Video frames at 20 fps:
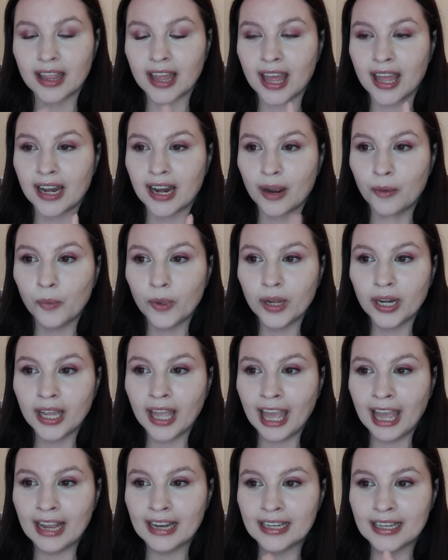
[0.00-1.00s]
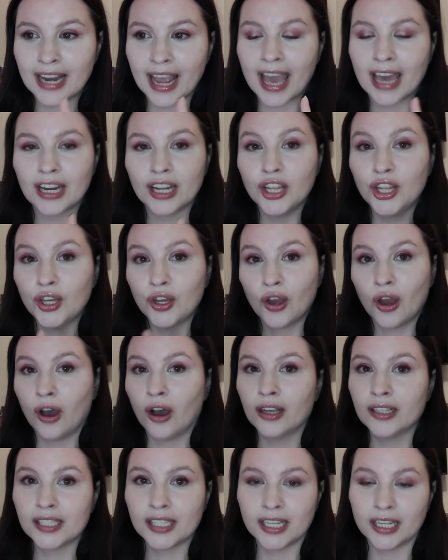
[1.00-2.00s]
and I went ahead and added the
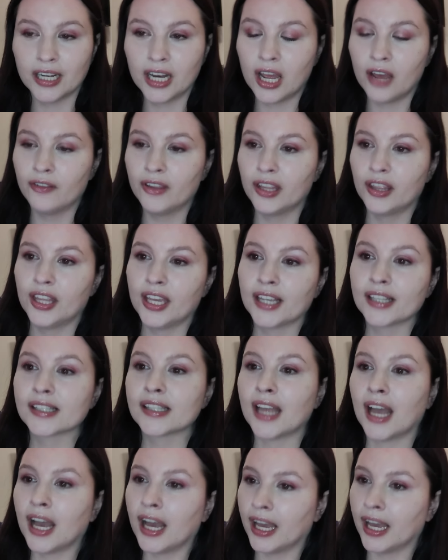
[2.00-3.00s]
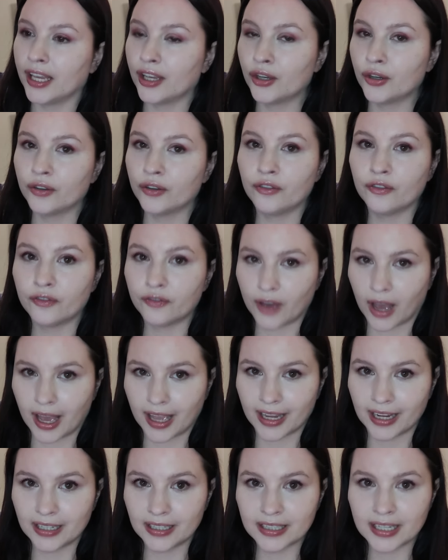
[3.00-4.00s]
cost in of the things that I could
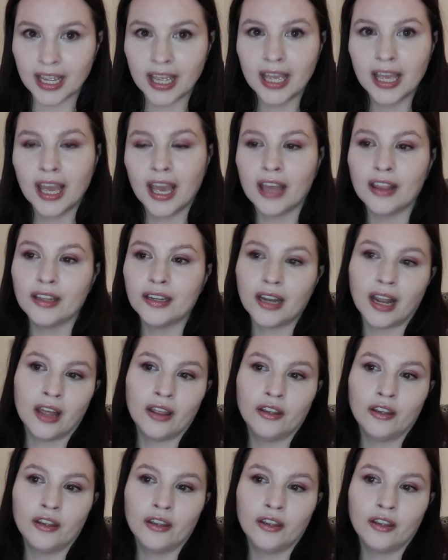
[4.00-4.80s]
find, and then